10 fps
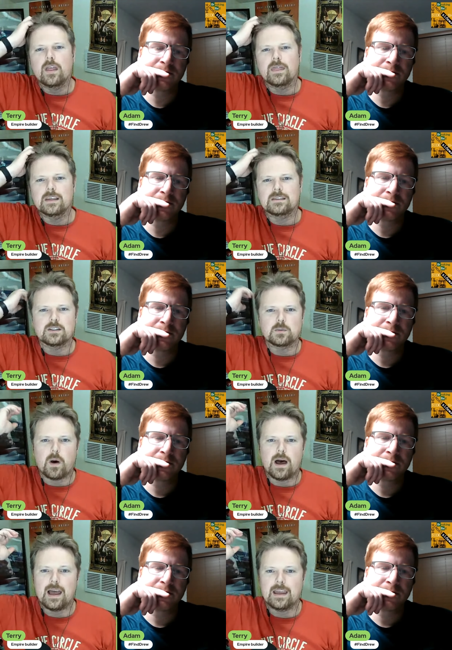Speaker 1: This is
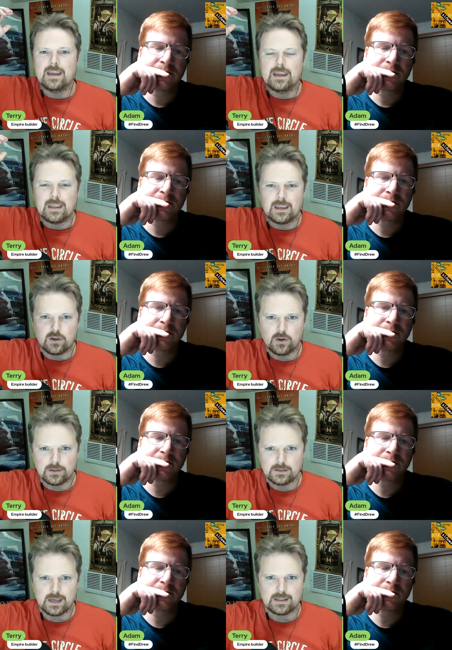why he
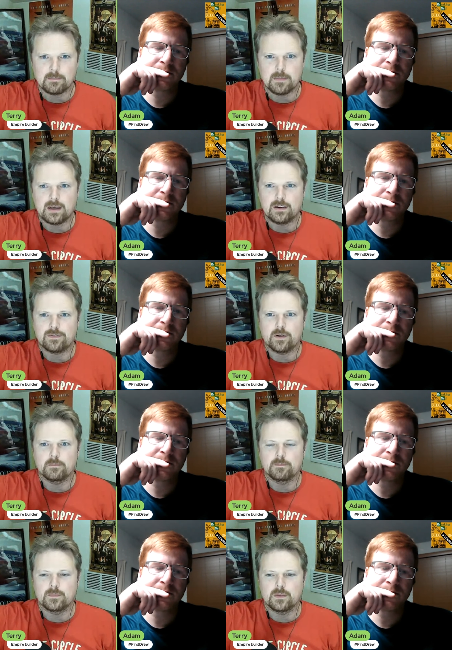couldn't take the money
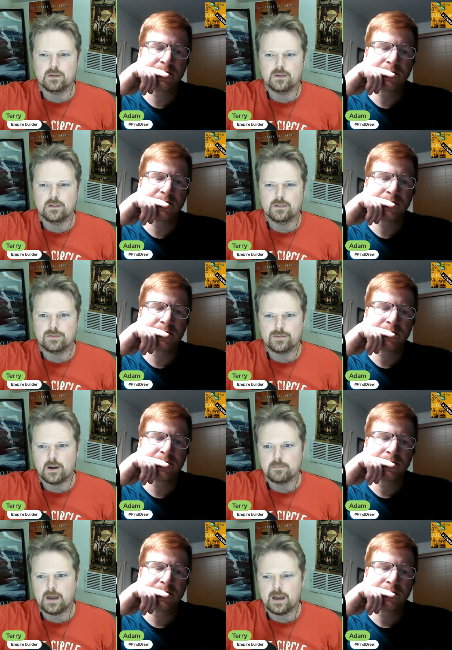from
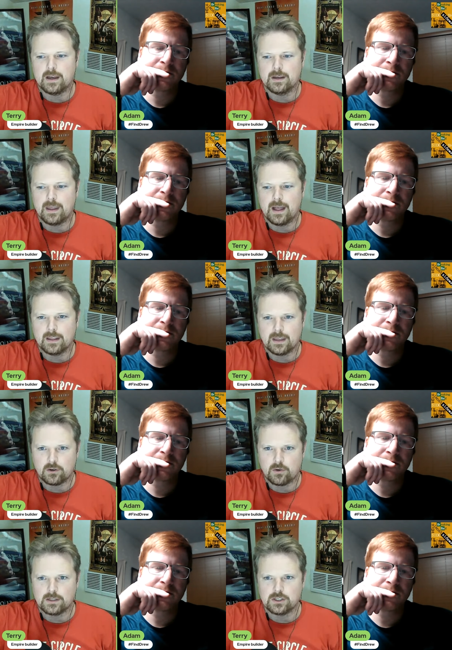from uh, Elliot
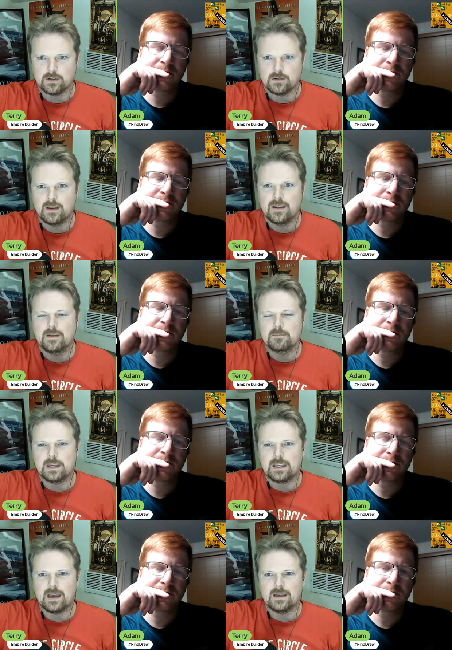and Gretchen
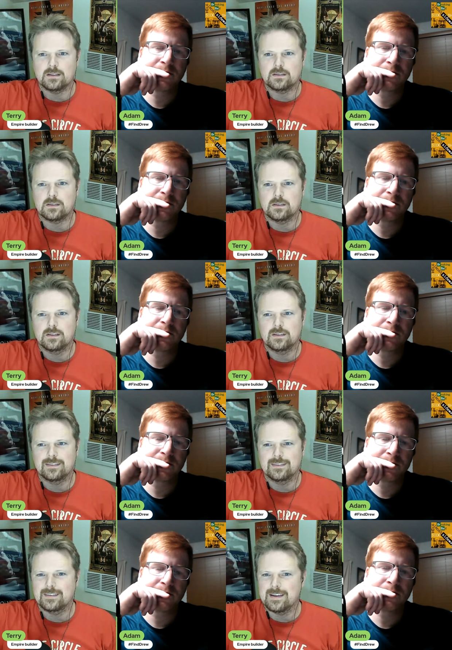because
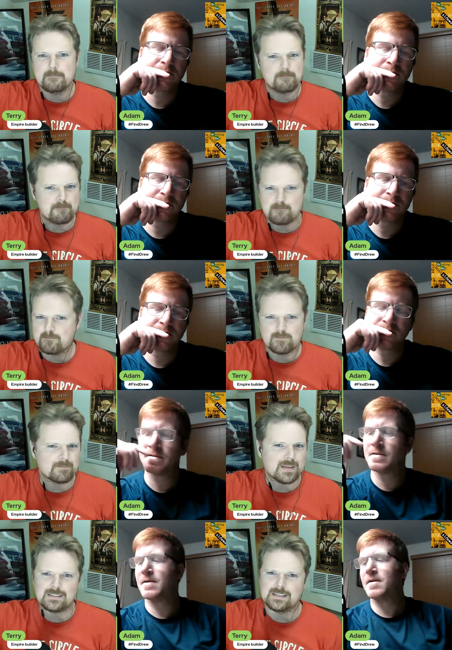
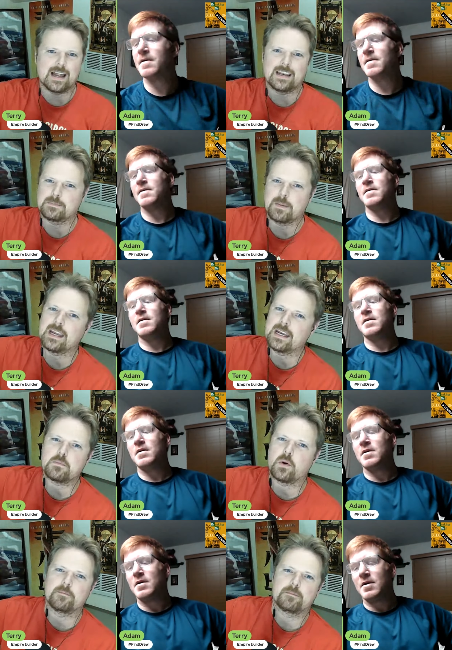that's not his money
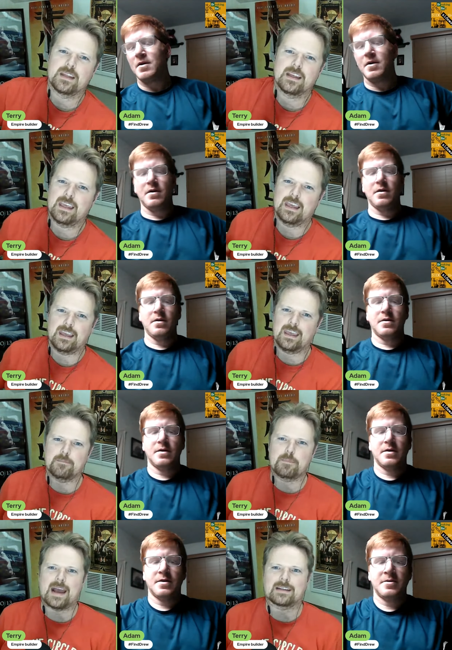anymore he he
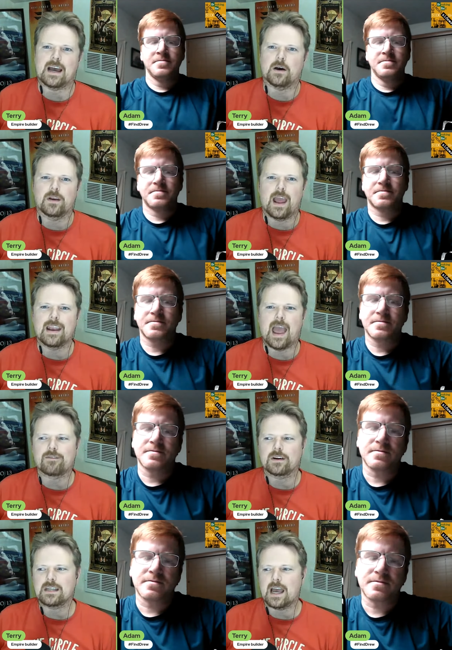backed out and
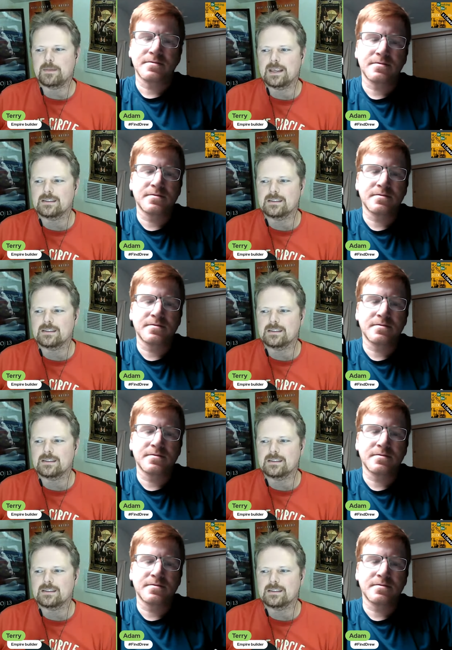every time he